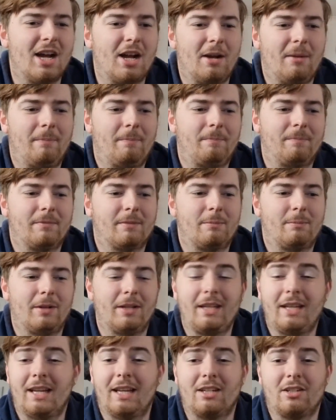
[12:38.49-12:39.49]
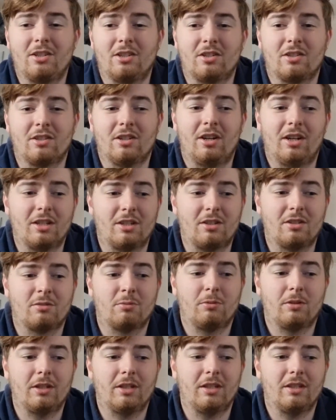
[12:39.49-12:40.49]
that. Um, but yeah, just I
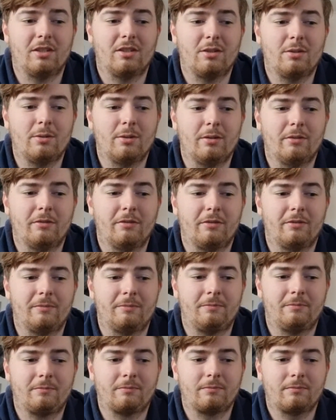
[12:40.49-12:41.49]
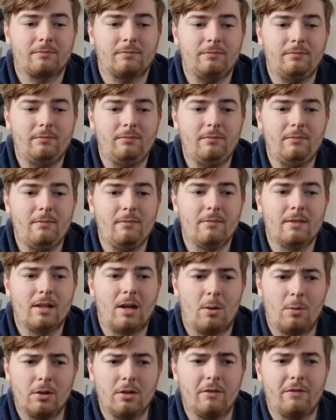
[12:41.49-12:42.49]
just want to sort of,
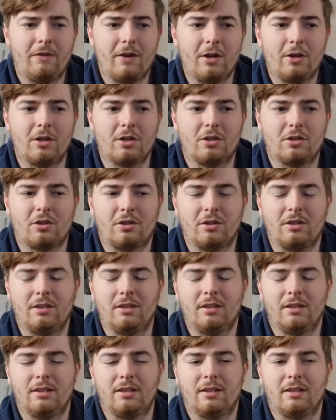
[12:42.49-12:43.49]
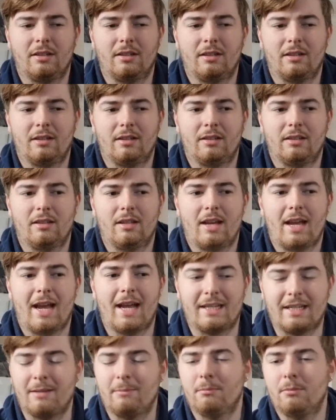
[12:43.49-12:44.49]
I want to focus on
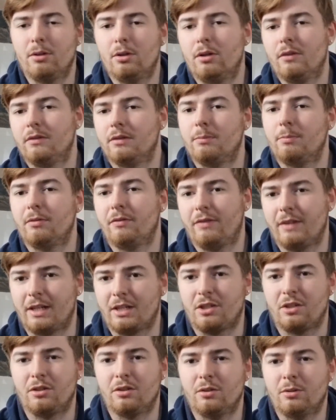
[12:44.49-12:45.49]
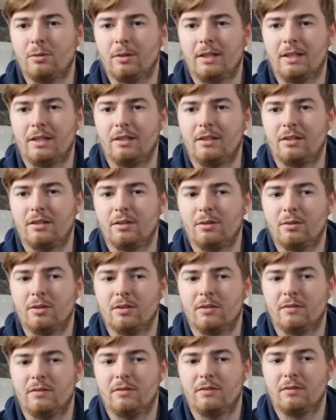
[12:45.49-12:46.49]
adding more of a professional and
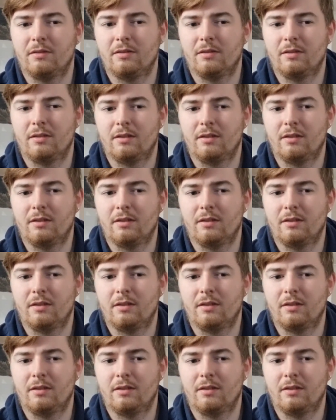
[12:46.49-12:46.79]
sort of